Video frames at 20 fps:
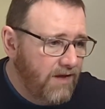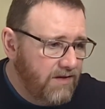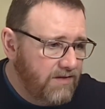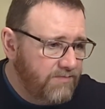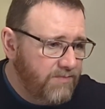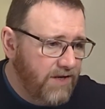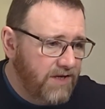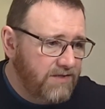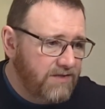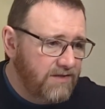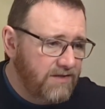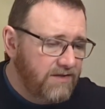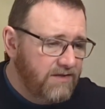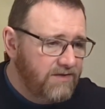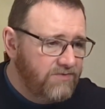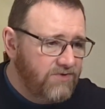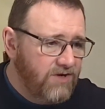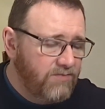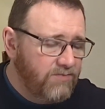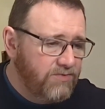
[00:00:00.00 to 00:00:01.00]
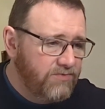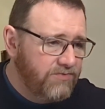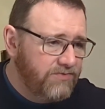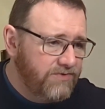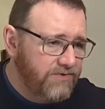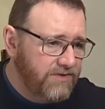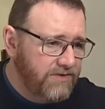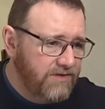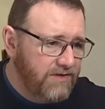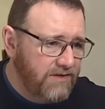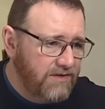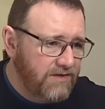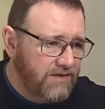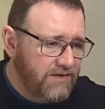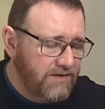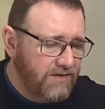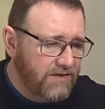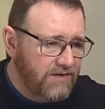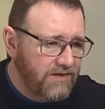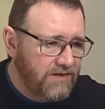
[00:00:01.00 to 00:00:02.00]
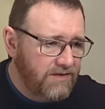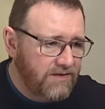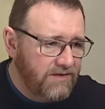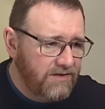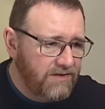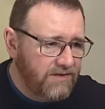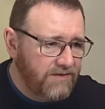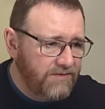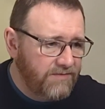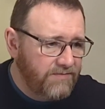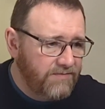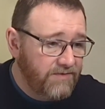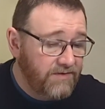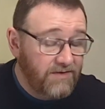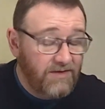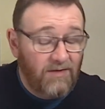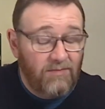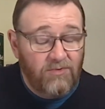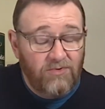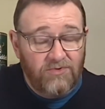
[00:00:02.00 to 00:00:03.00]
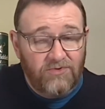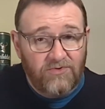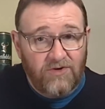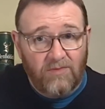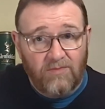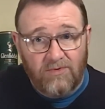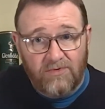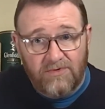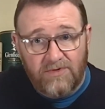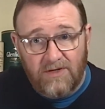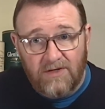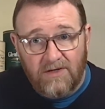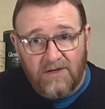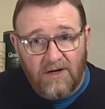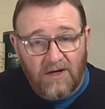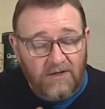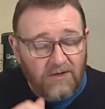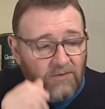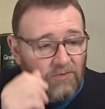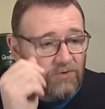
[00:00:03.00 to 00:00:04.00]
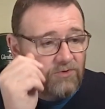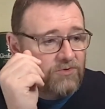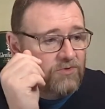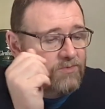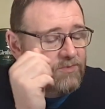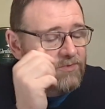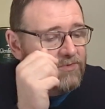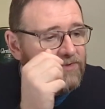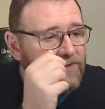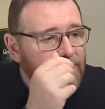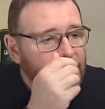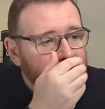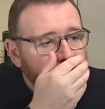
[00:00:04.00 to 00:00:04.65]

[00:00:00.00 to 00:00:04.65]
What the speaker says: especially the triples and the doubles, triples and quadruples.